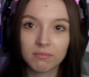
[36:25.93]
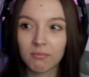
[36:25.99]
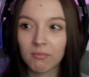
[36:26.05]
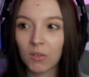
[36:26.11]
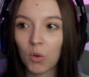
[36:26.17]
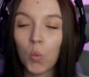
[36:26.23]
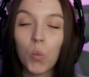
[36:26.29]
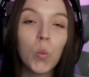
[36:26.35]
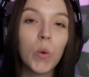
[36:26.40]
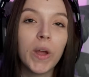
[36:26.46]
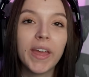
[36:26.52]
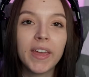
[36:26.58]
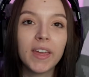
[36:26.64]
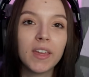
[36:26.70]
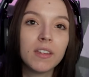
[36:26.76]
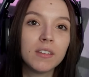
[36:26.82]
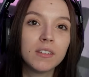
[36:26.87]

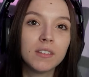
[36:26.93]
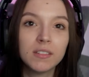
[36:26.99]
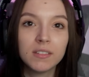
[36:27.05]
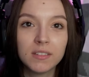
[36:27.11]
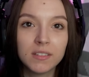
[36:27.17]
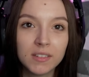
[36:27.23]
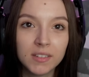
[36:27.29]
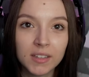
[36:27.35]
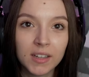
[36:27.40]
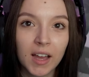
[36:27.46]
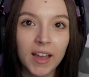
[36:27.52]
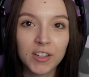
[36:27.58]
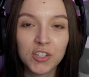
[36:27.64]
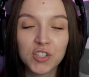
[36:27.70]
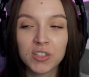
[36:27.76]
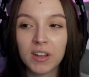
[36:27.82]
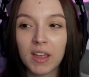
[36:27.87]
way the
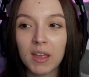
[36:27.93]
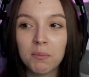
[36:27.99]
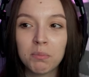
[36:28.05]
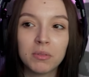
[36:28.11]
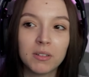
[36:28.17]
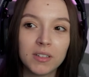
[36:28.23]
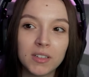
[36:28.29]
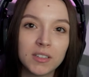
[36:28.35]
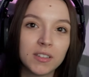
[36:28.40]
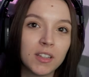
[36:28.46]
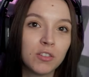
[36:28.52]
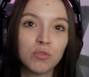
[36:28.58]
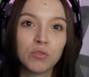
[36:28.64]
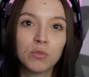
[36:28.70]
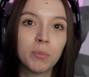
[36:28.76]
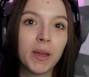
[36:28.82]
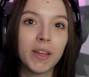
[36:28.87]
action happened, like they
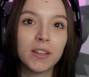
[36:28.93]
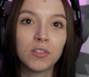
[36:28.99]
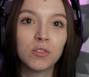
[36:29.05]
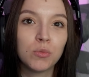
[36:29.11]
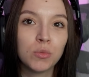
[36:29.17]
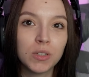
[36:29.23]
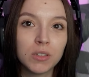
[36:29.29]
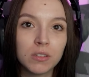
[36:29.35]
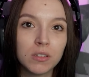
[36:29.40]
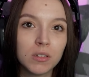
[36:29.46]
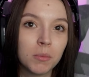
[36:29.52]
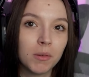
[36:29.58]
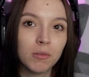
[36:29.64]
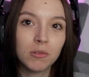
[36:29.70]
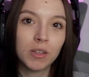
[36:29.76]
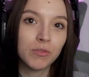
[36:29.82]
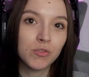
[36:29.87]
took Matthew with them,
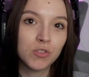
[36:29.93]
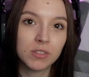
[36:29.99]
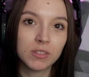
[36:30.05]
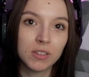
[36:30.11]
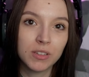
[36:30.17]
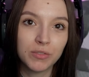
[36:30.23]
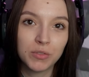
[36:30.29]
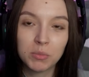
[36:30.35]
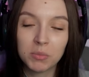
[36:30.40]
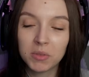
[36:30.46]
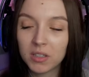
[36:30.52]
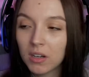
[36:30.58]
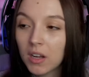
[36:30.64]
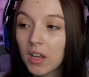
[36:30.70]
I would have just left him there.